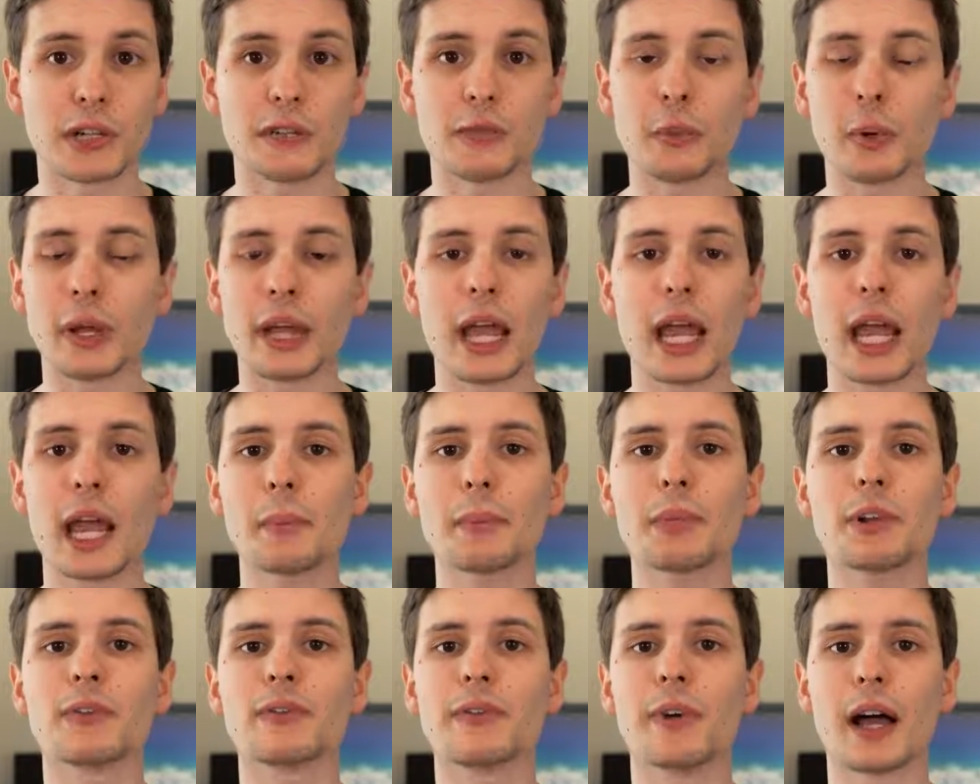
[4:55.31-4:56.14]
If we
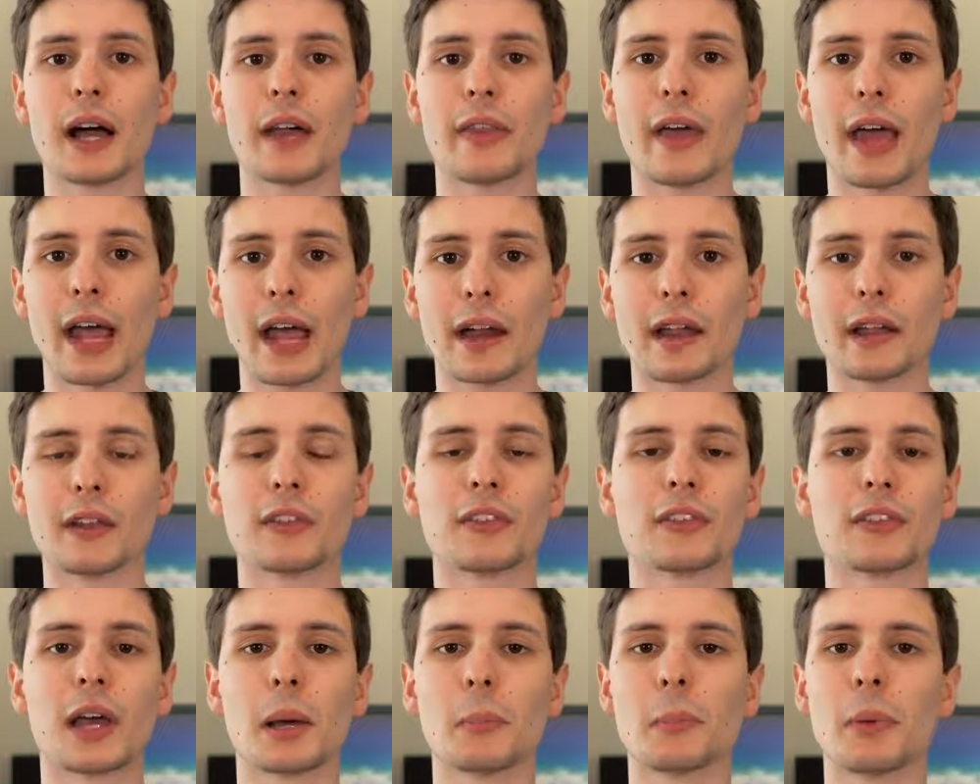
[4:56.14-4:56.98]
amplify that
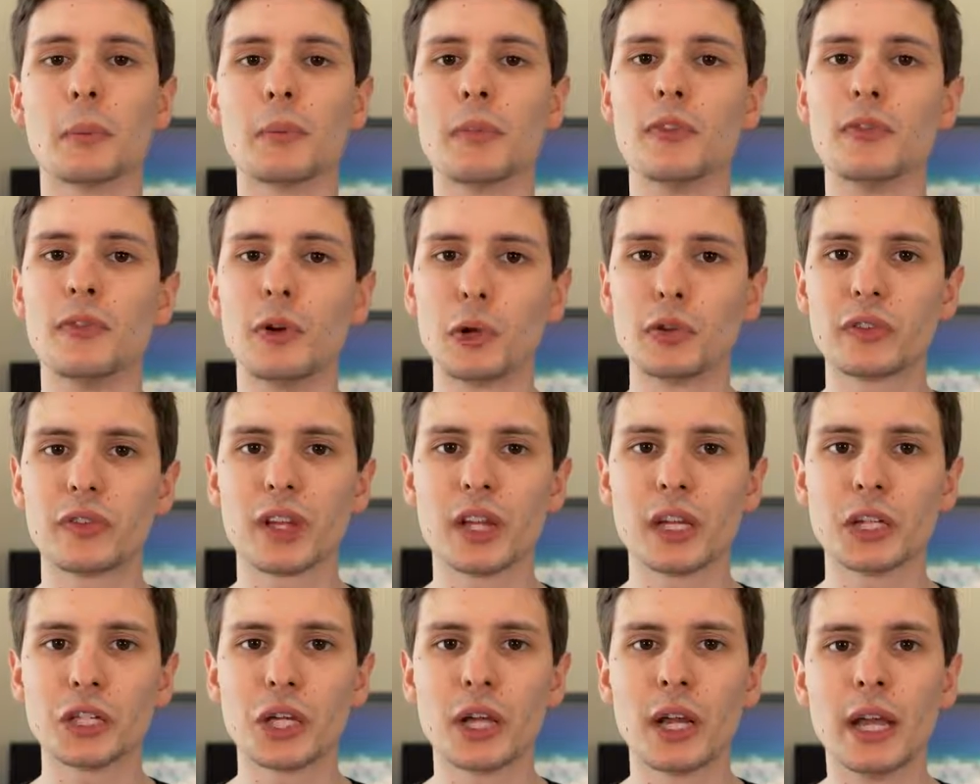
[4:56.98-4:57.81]
and step up the
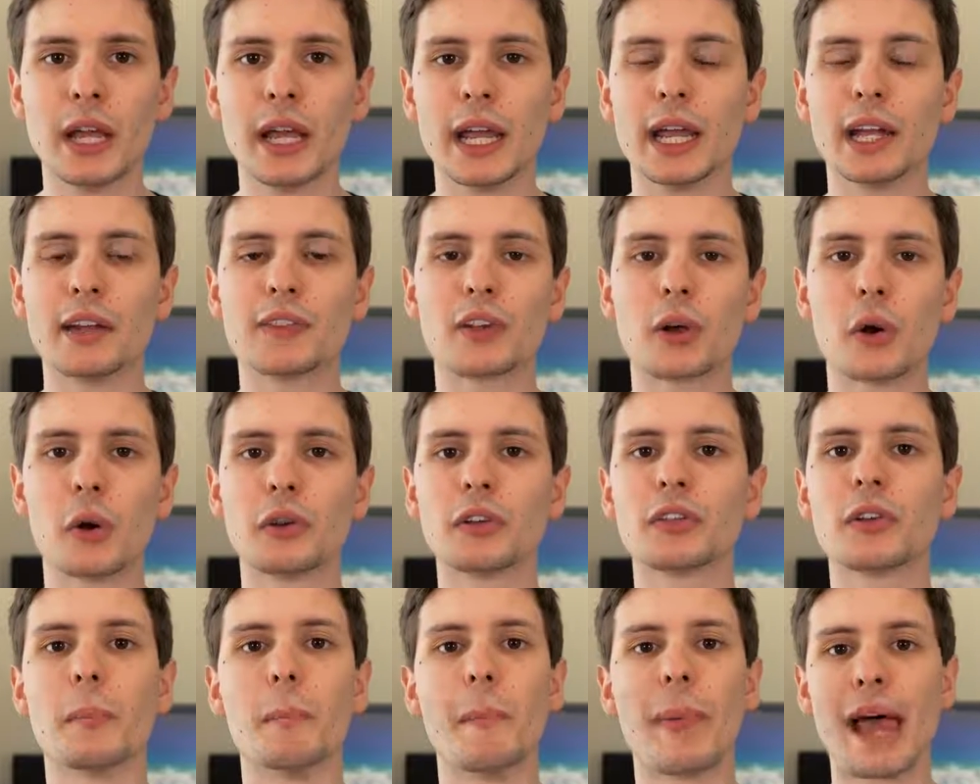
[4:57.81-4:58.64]
voltage, it's
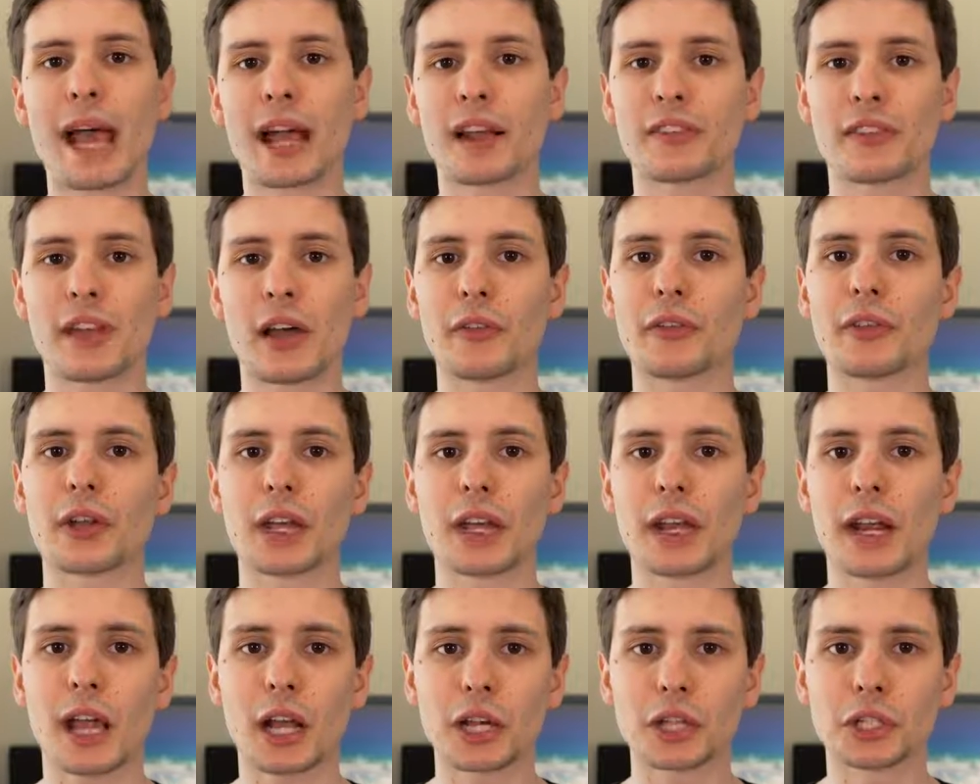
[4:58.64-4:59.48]
going to max out the
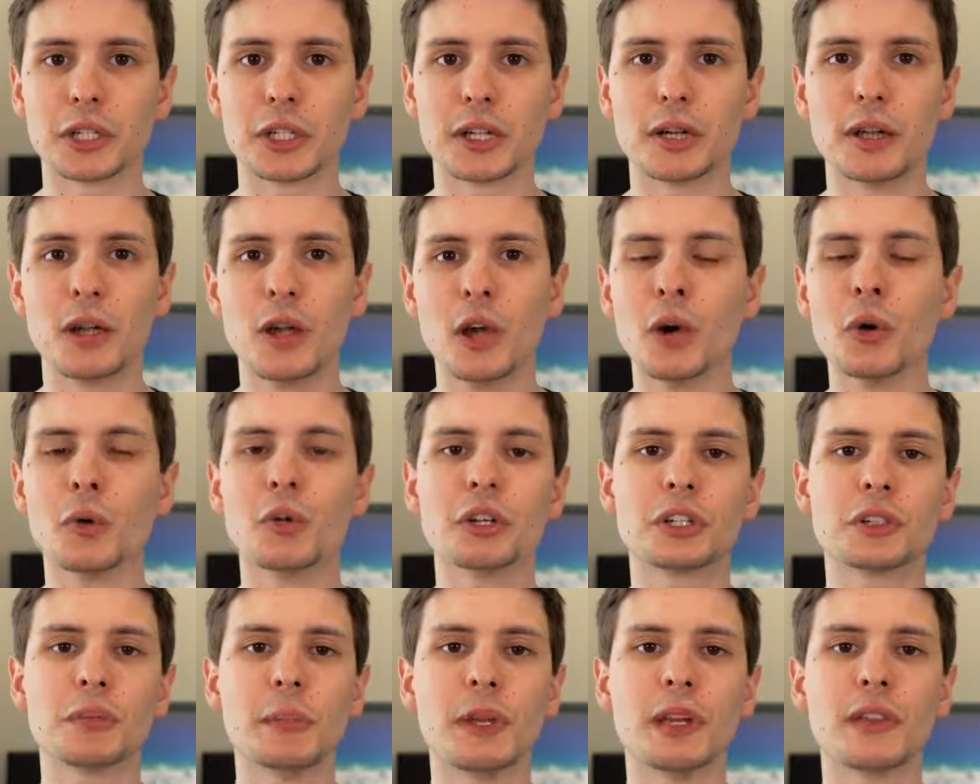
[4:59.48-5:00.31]
connection,
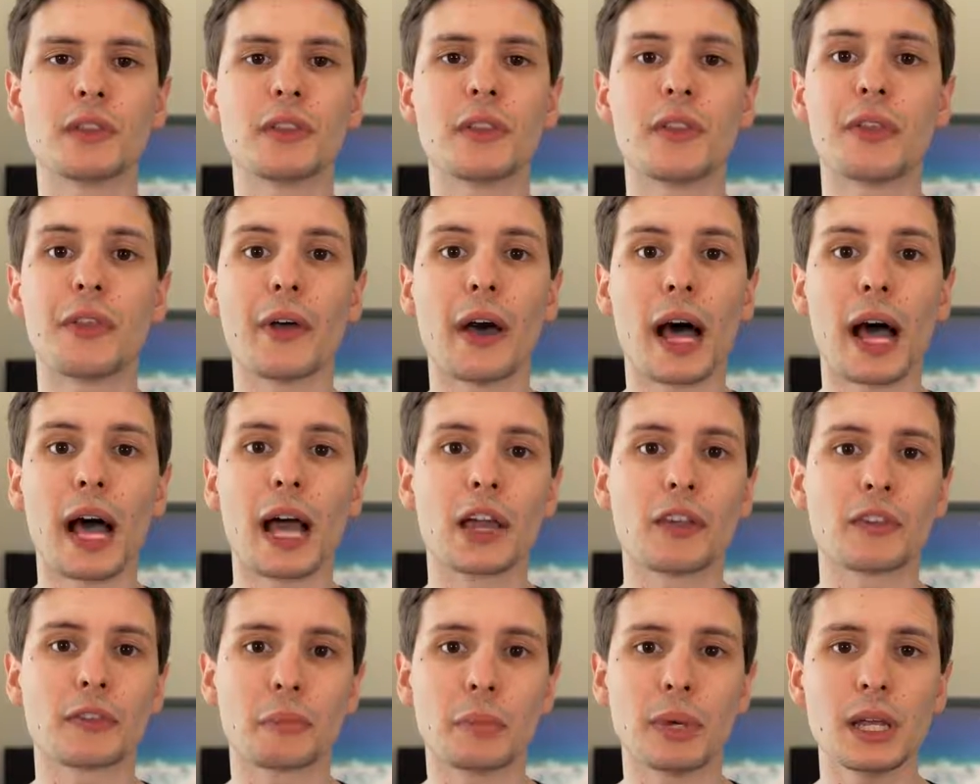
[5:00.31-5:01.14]
which means that the
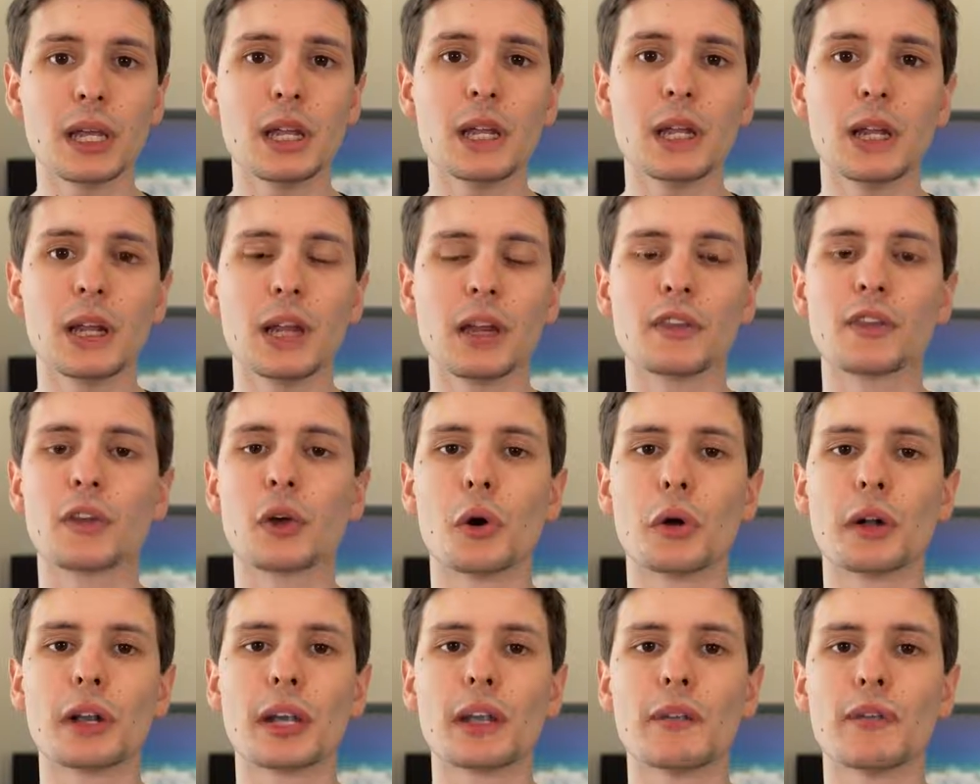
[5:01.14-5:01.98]
ISP is
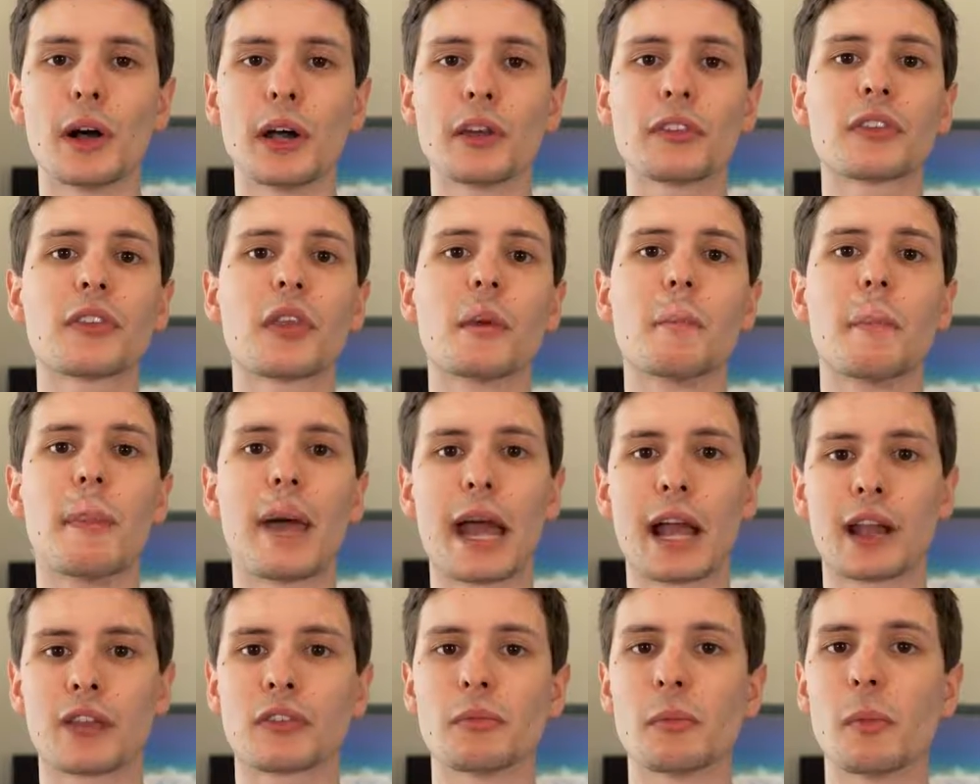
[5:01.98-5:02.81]
going to give us the
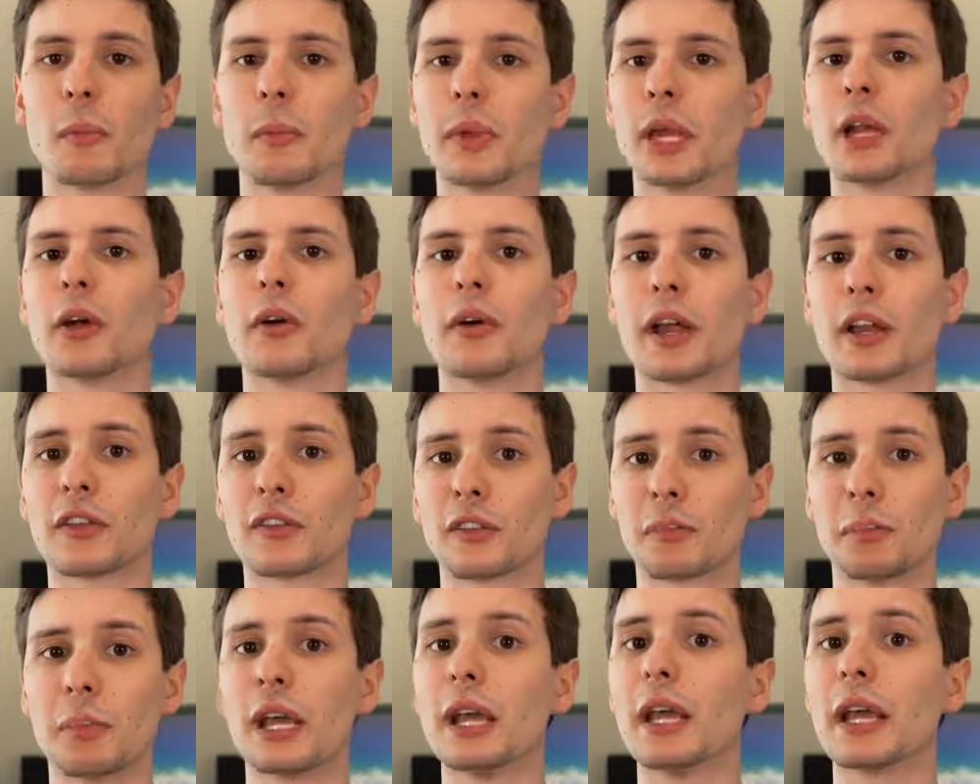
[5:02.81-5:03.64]
maximum internet
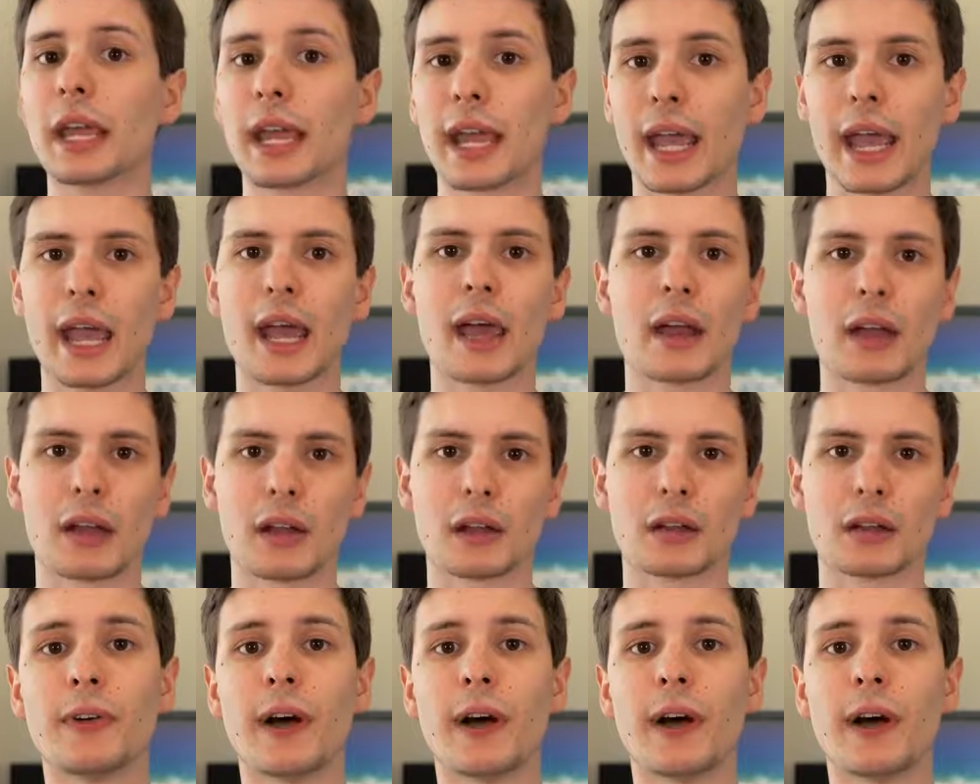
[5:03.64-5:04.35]
speed it can.